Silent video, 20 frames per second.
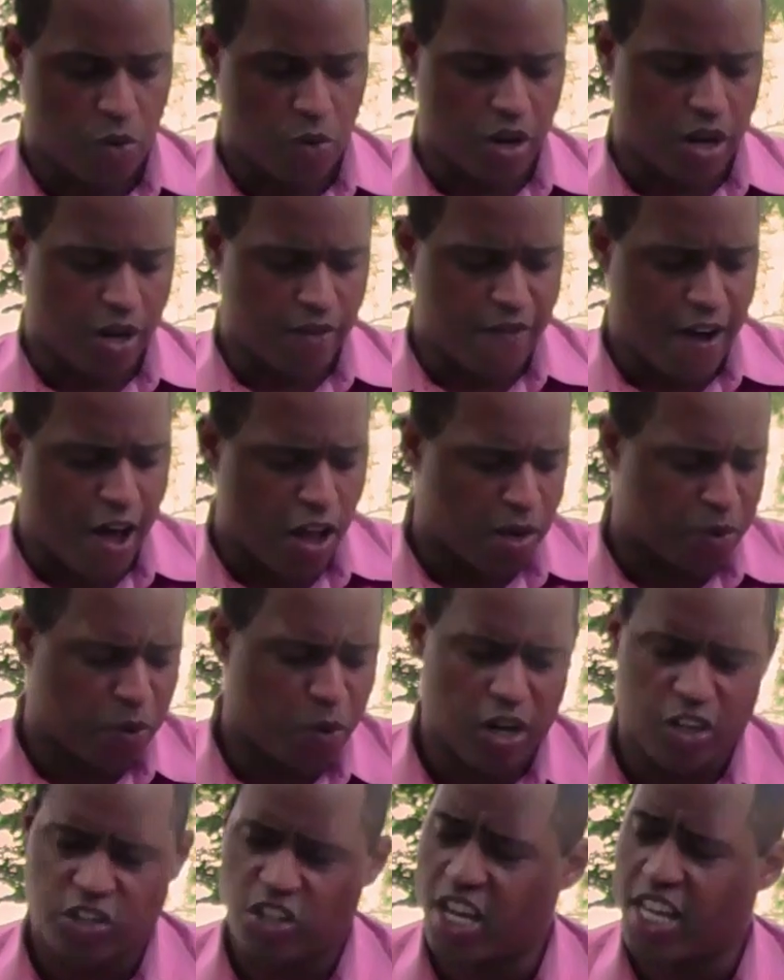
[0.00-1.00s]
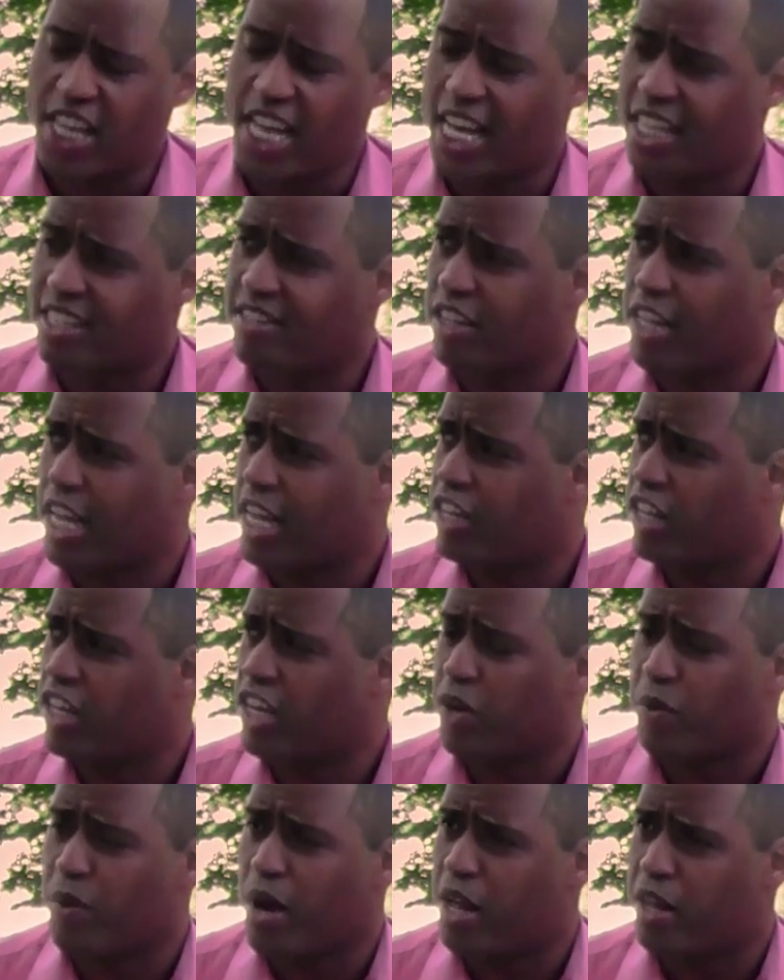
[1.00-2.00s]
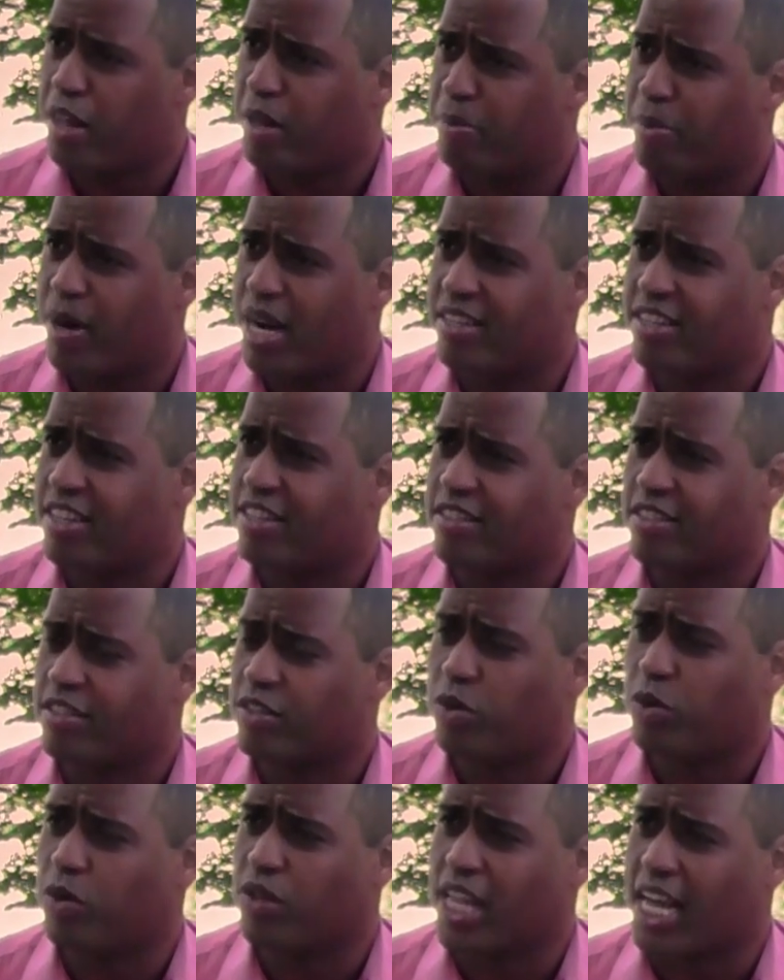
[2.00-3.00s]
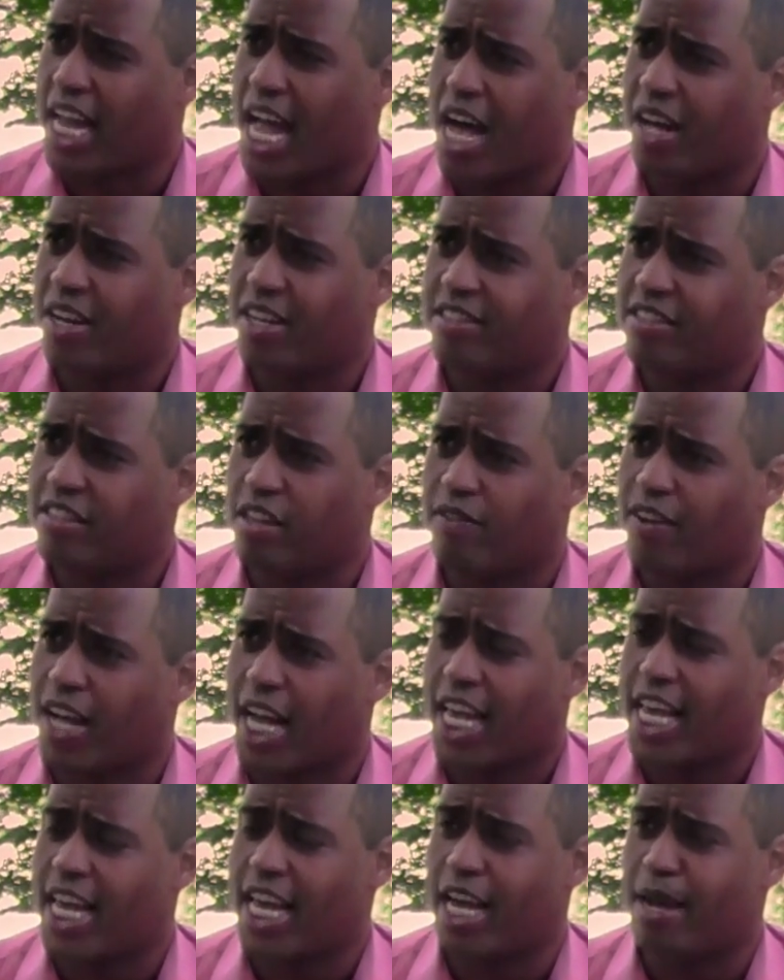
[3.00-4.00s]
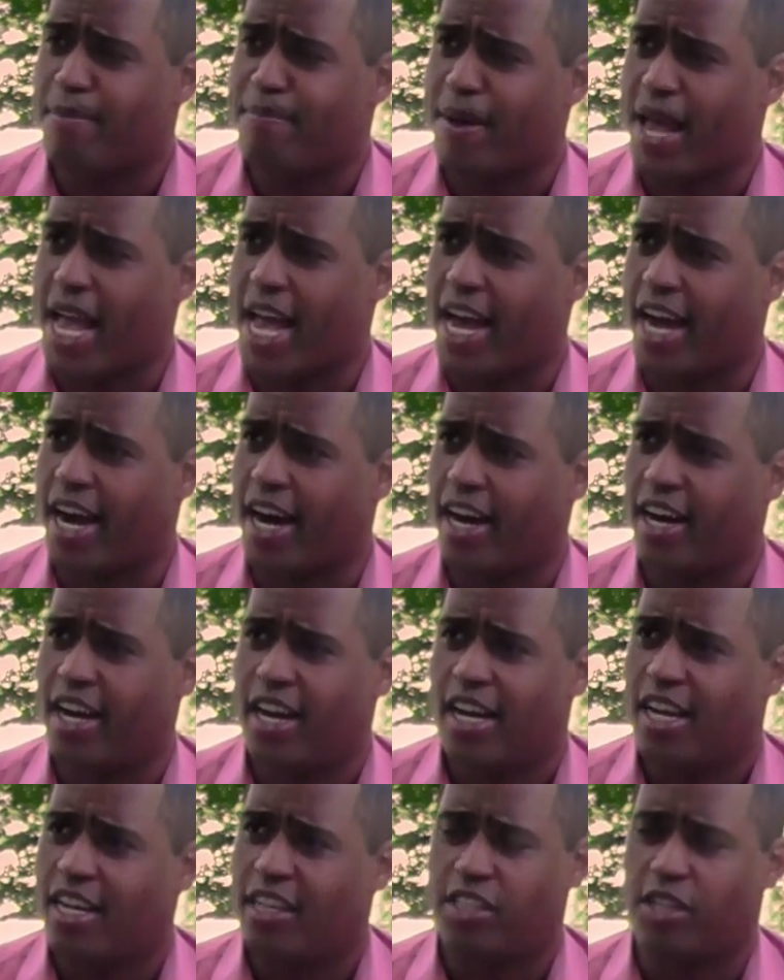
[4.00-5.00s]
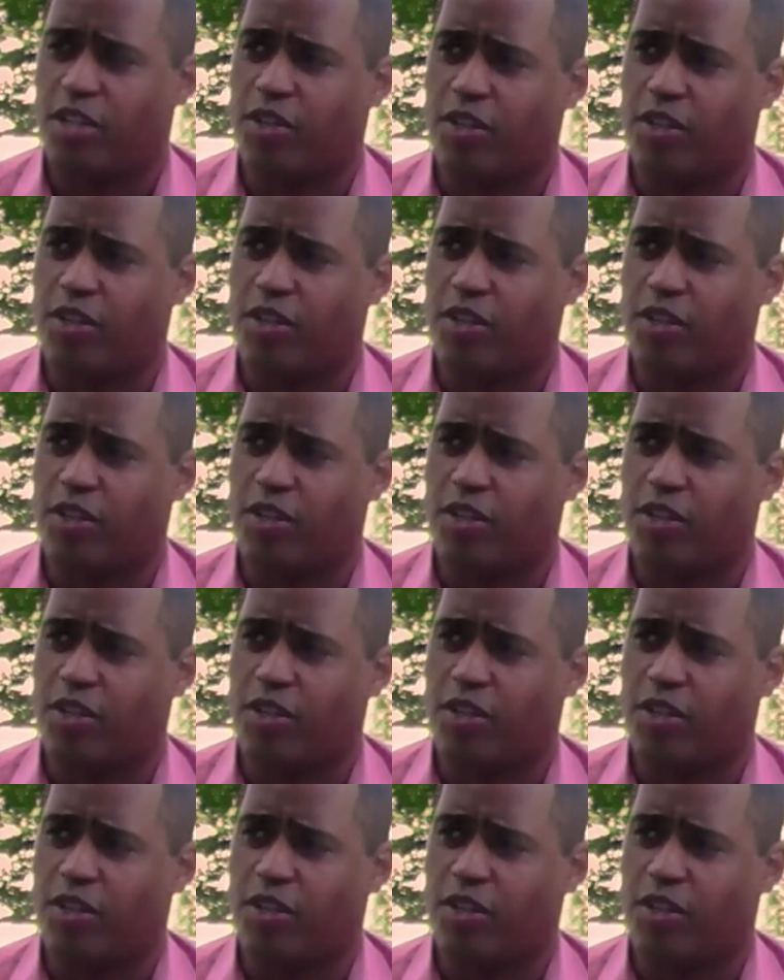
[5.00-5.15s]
Well, a follow-up question on that. So looking around the prices of school, how did Slovakia compare to